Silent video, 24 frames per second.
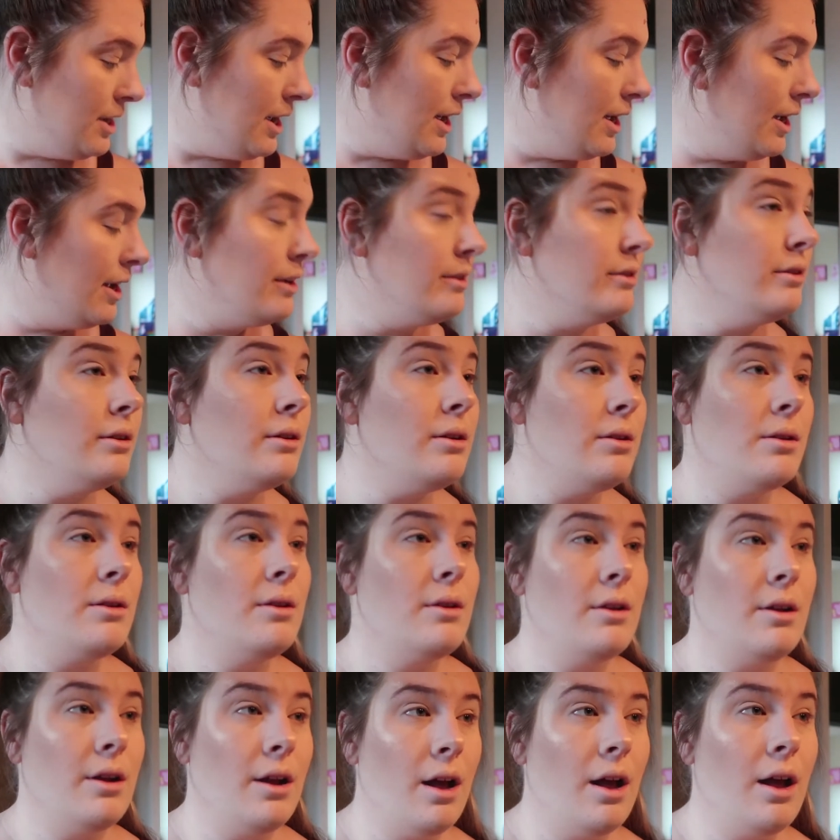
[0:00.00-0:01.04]
done.
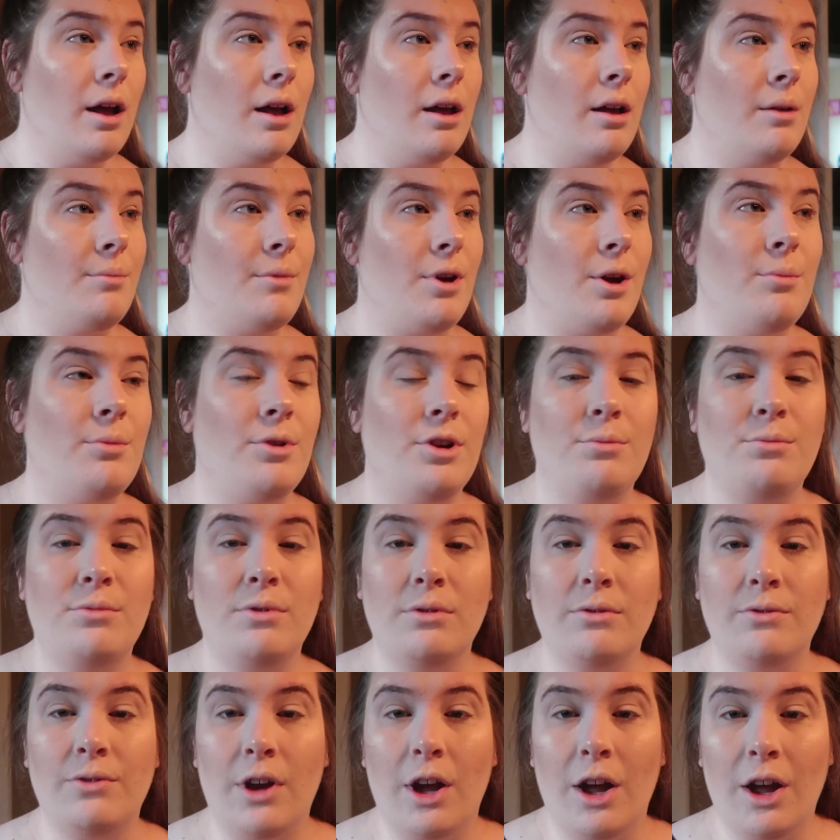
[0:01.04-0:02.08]
I'm going to
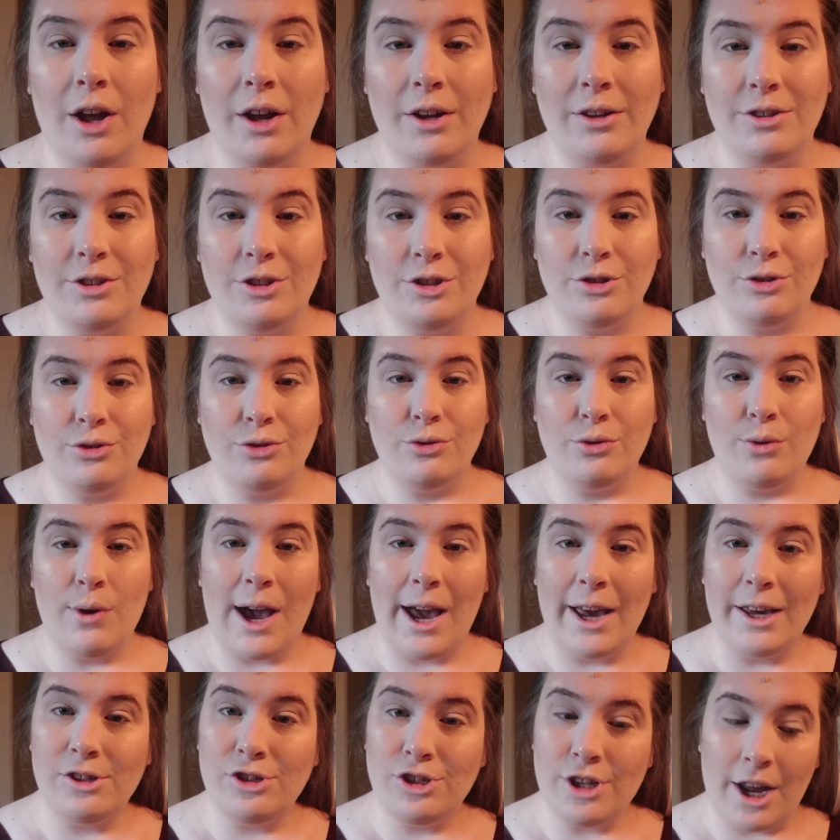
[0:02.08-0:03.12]
move on to
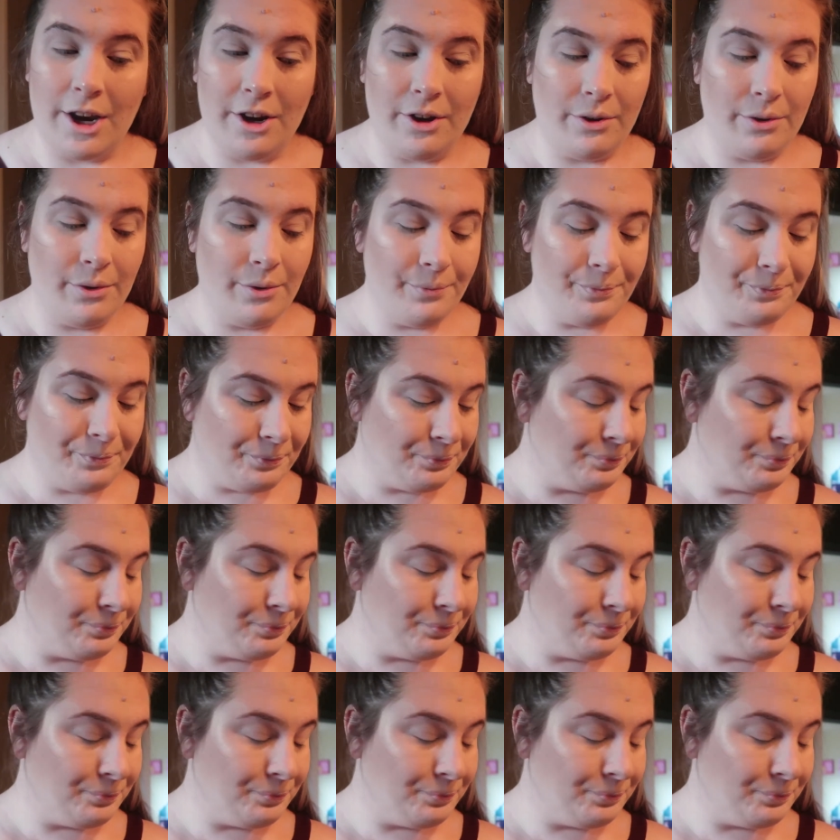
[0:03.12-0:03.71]
eyeshadow.